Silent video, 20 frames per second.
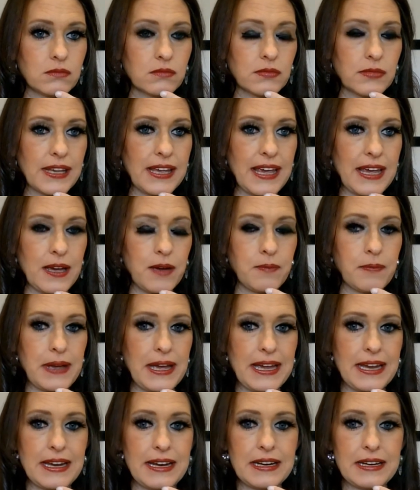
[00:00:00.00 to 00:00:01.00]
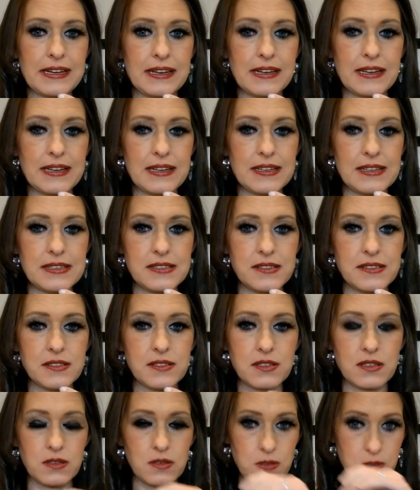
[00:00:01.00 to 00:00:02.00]
campaign
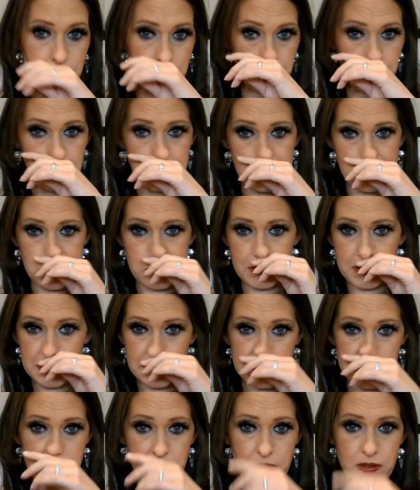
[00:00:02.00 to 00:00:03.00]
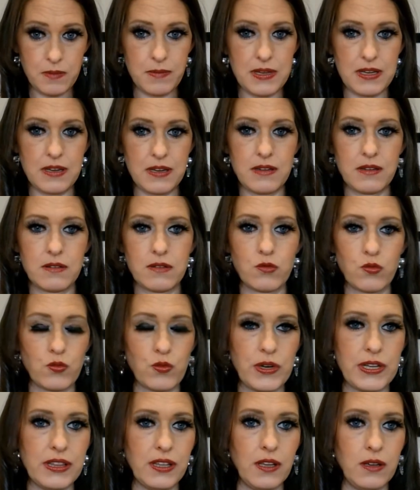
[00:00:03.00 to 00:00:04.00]
is doing. So let me
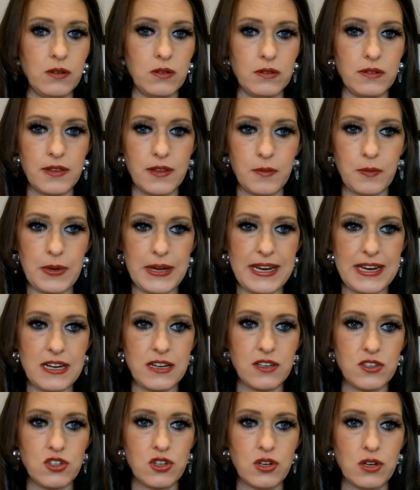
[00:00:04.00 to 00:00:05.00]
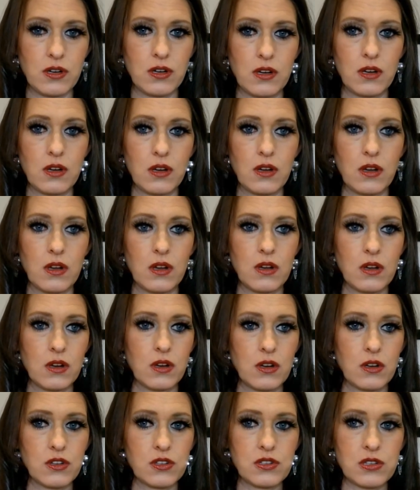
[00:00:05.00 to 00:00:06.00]
reload the page.
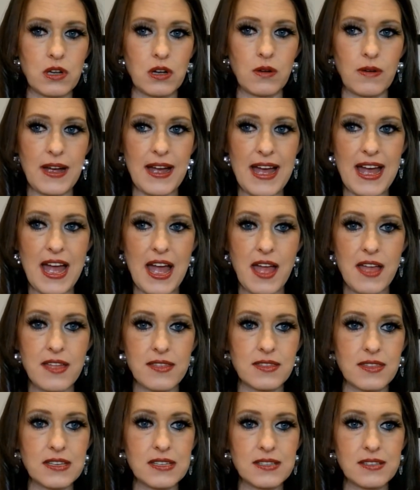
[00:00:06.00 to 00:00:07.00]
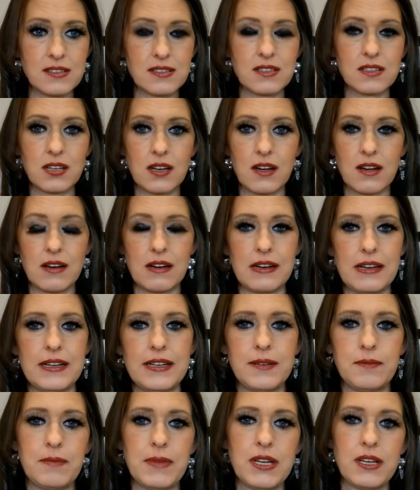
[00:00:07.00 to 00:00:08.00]
So at this
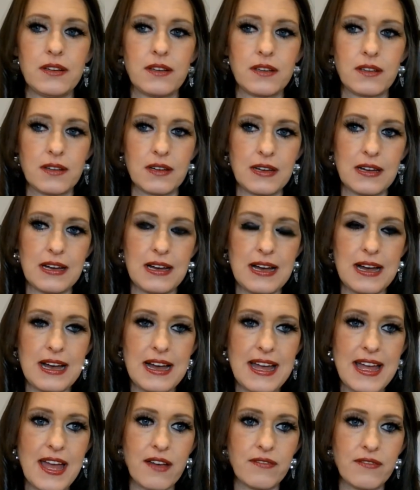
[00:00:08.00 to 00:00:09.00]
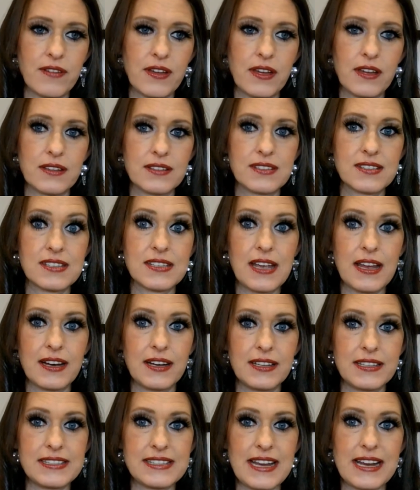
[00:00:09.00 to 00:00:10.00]
time, I have set
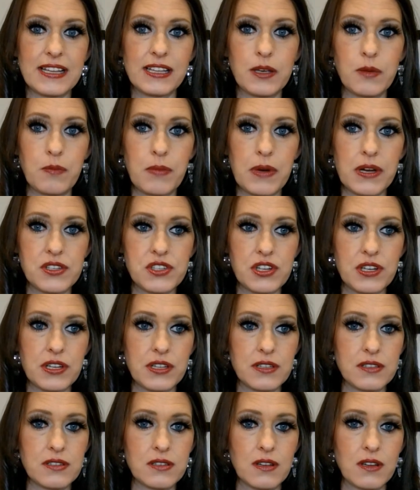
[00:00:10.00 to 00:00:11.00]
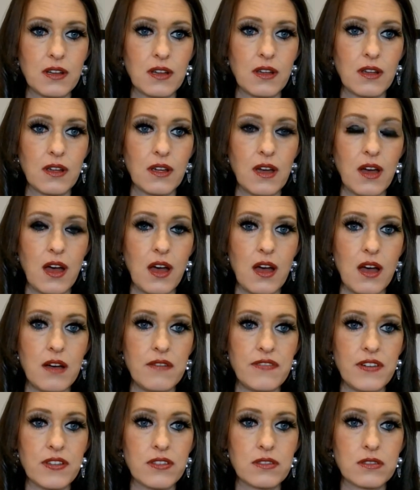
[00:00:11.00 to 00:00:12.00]
a daily budget
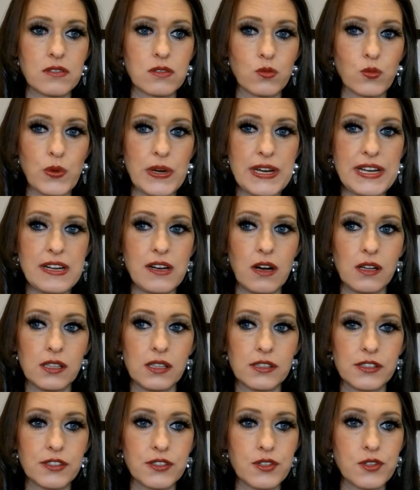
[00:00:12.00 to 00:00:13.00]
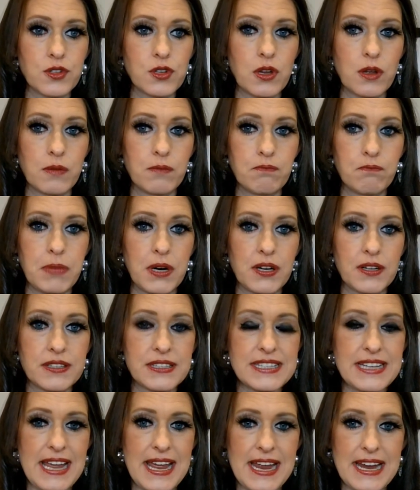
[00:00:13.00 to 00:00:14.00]
of $3 per
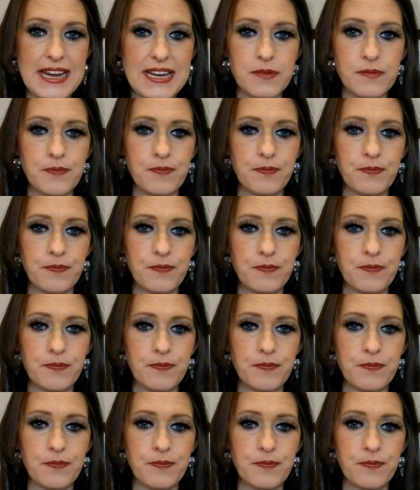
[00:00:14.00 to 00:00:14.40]
day,